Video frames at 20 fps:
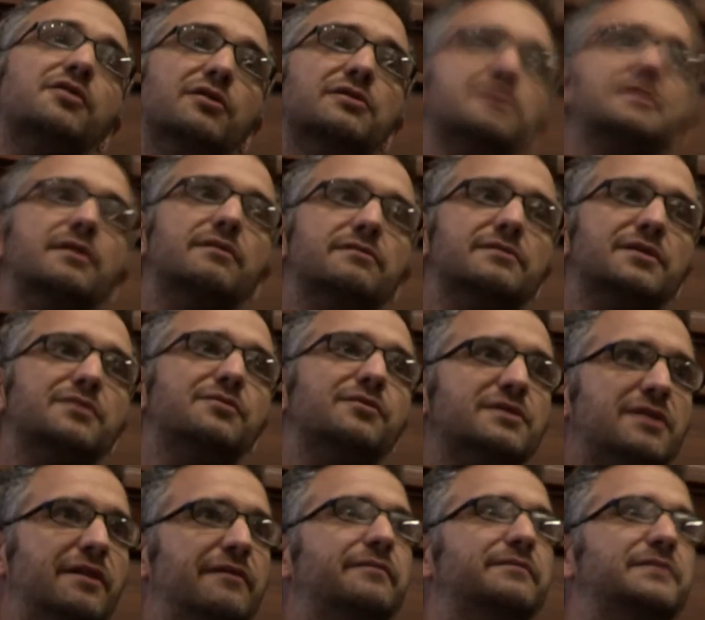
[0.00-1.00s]
consoles, of
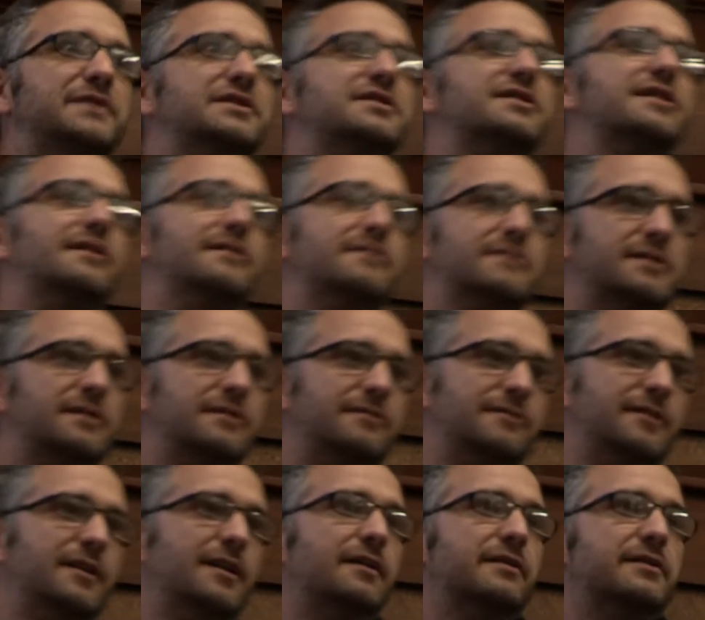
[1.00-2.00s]
course I'm from DiGiCo, so
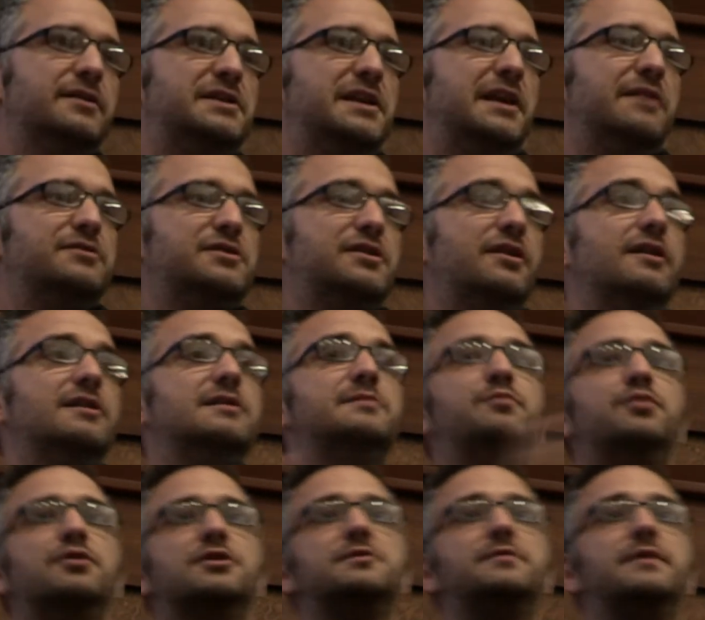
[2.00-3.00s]
the sales guys
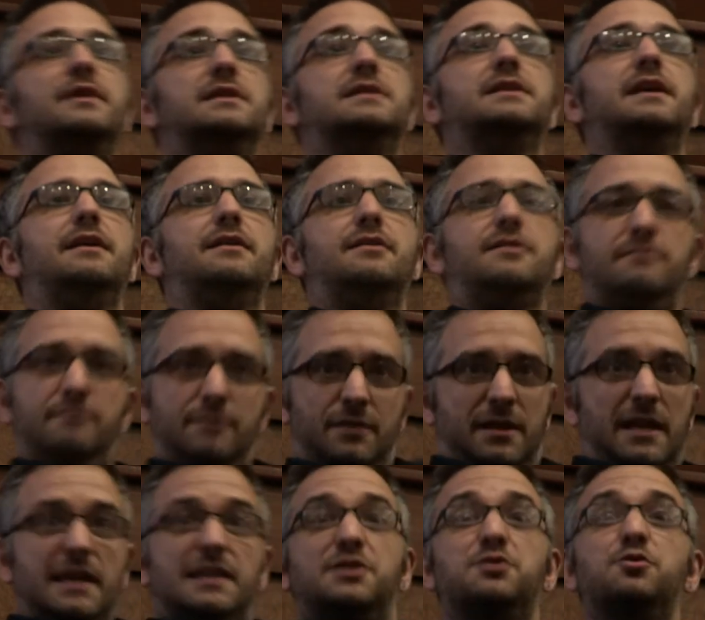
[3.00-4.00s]
push me and say, you
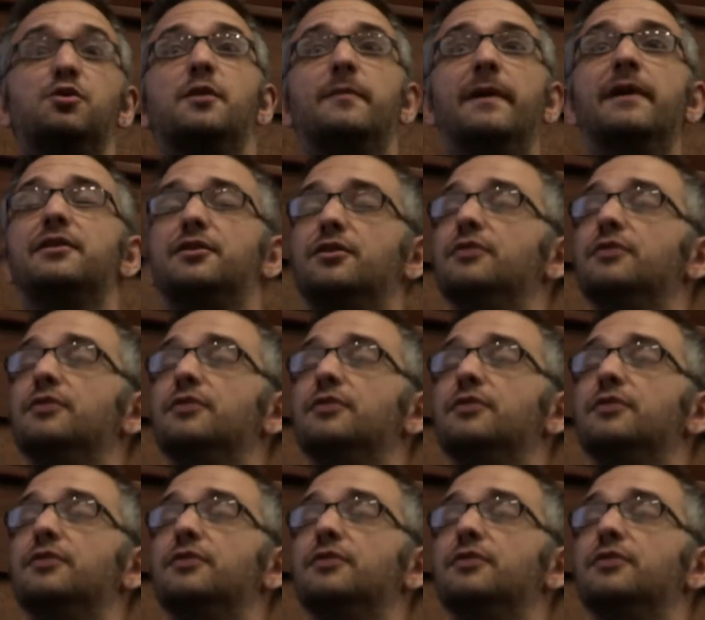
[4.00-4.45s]
need to talk about the